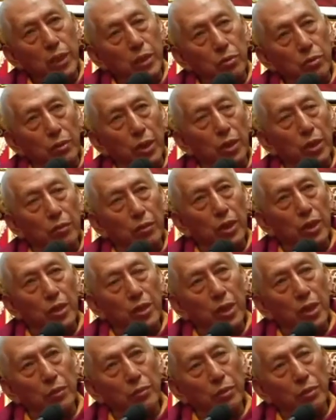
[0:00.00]
to the
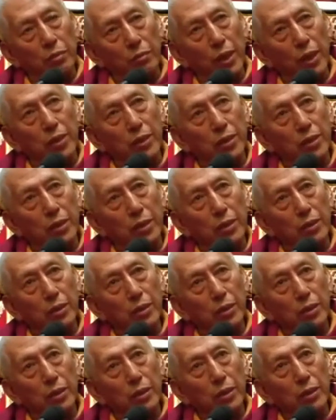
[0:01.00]
unity of the humanity.
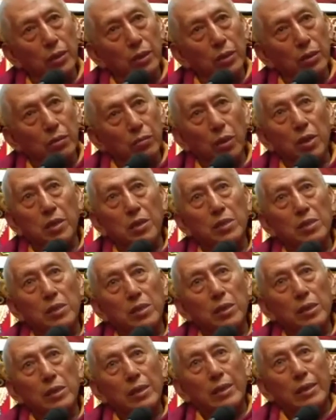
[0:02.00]
So
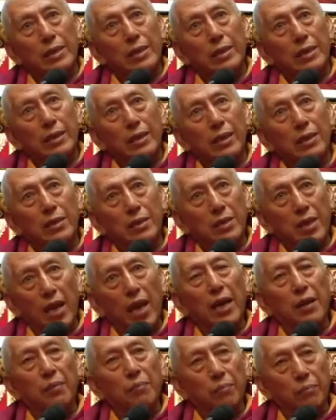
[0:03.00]
it's great
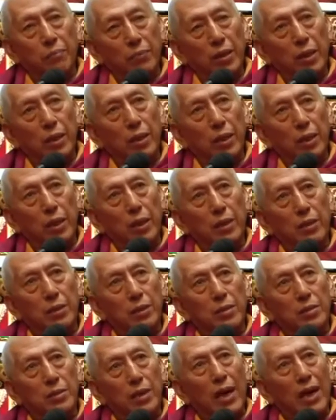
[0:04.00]
time, it
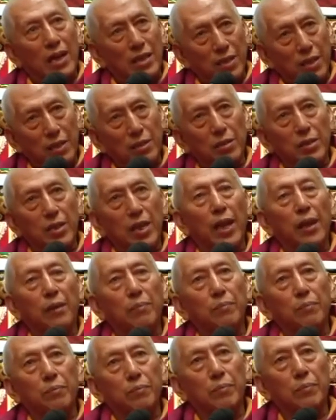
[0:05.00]
is urgent
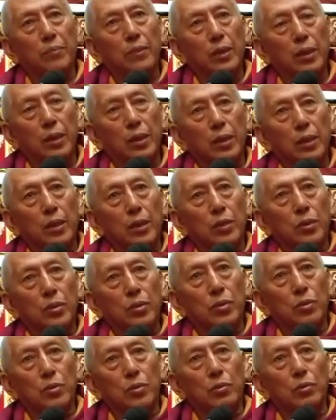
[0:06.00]
time
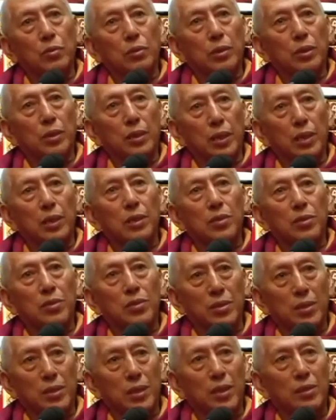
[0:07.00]
to think
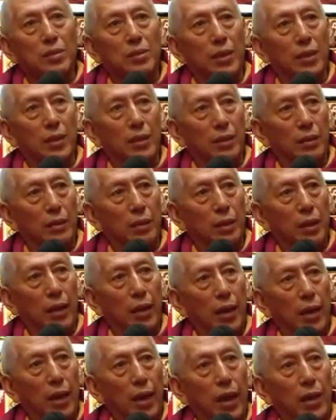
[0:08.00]
seriously
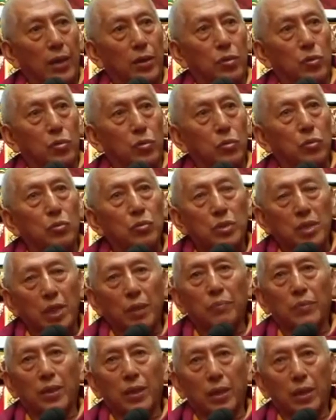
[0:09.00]
and do
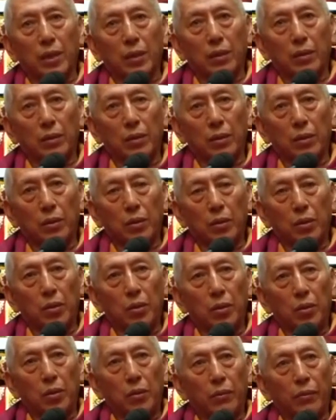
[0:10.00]
something
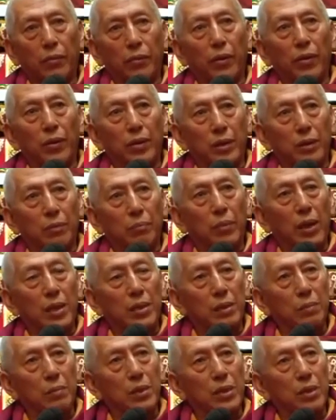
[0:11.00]
for the
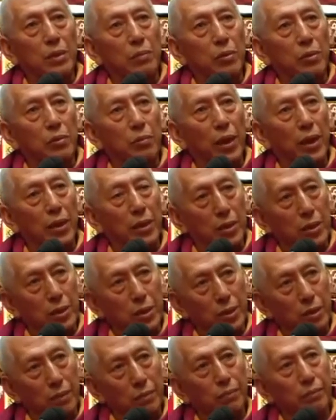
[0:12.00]
betterment of
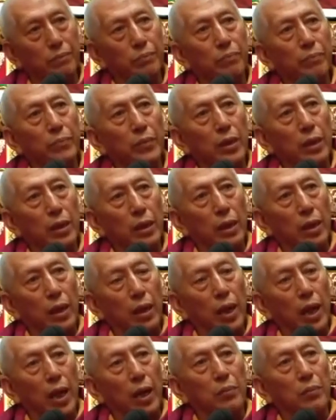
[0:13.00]
humanity.
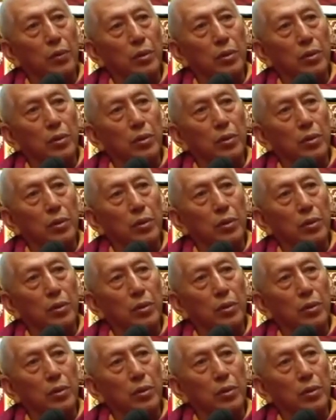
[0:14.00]
I am